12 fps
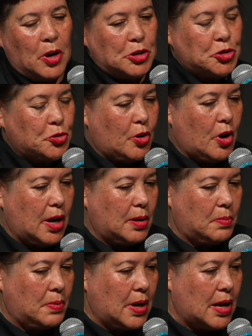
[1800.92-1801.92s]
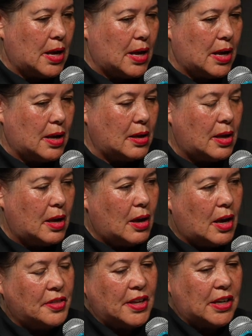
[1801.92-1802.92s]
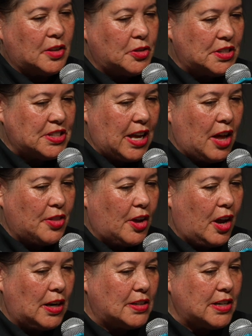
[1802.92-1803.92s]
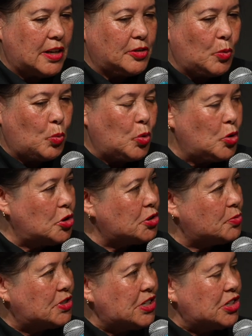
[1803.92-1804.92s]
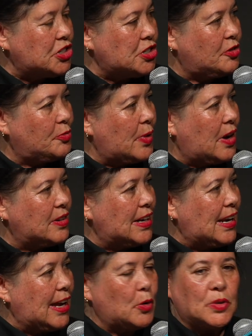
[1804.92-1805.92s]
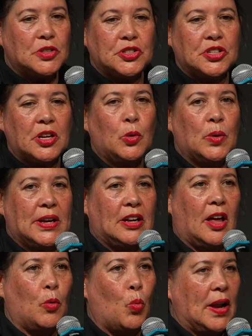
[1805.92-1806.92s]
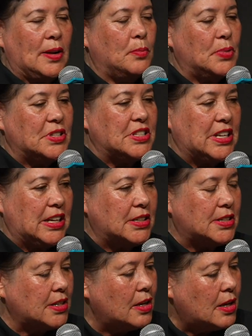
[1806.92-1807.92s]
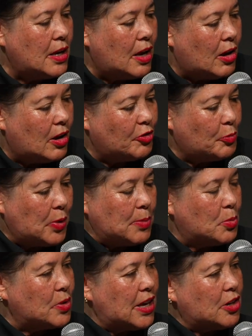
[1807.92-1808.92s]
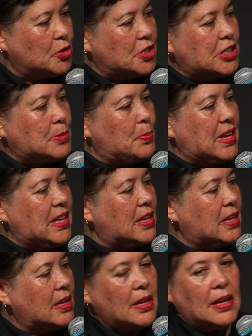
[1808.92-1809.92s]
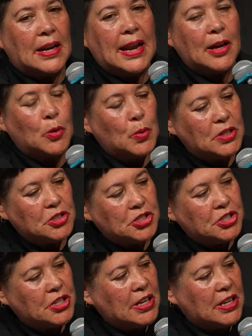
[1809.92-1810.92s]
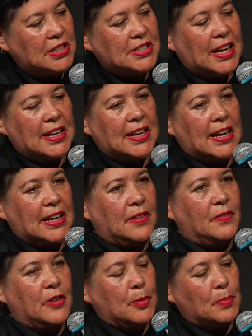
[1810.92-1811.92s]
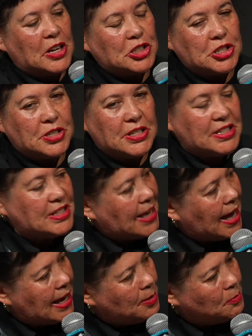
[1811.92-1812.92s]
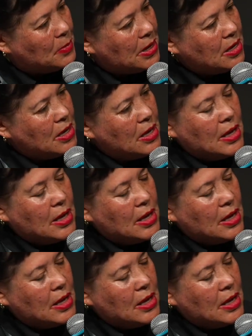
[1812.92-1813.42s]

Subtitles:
my tribe, I think in the South Highland had the worst retention of Māori language. We had like 1% of people that could speak language. In Taranaki, very much the same.